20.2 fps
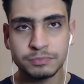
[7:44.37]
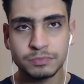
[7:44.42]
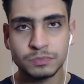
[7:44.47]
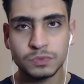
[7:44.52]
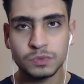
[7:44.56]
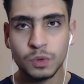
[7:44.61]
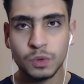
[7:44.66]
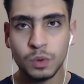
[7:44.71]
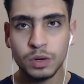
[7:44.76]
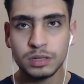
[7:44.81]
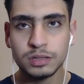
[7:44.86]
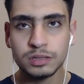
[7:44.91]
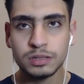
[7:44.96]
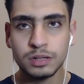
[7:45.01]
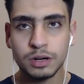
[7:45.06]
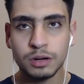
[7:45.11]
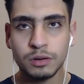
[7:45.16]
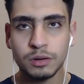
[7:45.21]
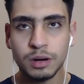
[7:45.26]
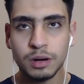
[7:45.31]
What?
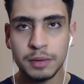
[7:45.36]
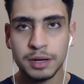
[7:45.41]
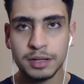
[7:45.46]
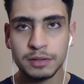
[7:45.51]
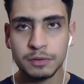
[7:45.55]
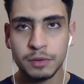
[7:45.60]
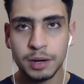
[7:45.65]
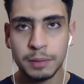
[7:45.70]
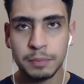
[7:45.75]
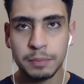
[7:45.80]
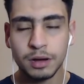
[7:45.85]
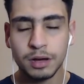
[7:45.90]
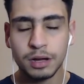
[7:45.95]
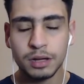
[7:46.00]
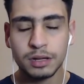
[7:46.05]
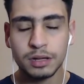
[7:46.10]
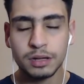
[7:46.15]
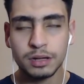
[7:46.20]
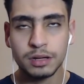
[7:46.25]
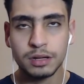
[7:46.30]
Oh, I'm at the right part? I
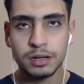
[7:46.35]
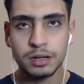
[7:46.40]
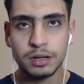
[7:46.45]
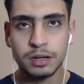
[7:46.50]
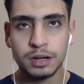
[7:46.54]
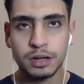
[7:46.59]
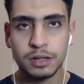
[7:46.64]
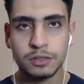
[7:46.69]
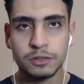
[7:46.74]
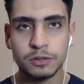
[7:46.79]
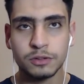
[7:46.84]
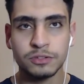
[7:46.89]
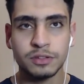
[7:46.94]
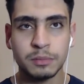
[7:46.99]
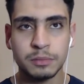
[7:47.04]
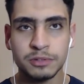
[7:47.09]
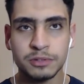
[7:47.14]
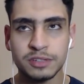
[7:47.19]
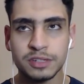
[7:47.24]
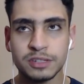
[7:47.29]
thought it was
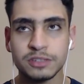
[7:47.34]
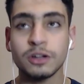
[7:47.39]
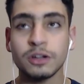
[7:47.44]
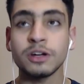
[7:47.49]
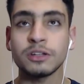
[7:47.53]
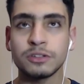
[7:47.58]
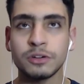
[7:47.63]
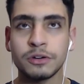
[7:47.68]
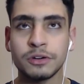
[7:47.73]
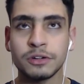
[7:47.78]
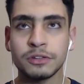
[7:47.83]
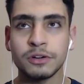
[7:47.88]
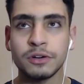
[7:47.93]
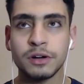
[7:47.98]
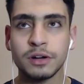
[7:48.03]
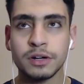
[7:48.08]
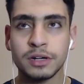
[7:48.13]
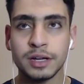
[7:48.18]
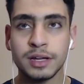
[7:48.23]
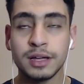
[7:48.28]
number 6. Oh, Dora,
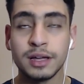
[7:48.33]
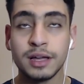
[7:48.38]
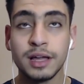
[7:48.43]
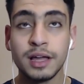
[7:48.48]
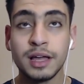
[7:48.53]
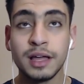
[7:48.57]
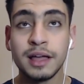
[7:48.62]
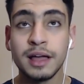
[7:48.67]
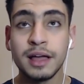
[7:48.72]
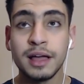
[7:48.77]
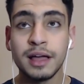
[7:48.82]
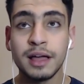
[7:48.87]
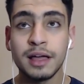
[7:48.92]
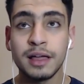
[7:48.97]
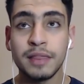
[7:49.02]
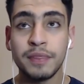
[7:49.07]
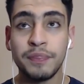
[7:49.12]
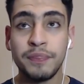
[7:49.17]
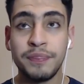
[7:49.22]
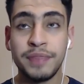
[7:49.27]
okay.
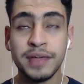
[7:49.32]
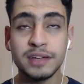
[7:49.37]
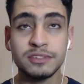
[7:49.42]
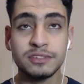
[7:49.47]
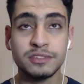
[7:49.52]
This is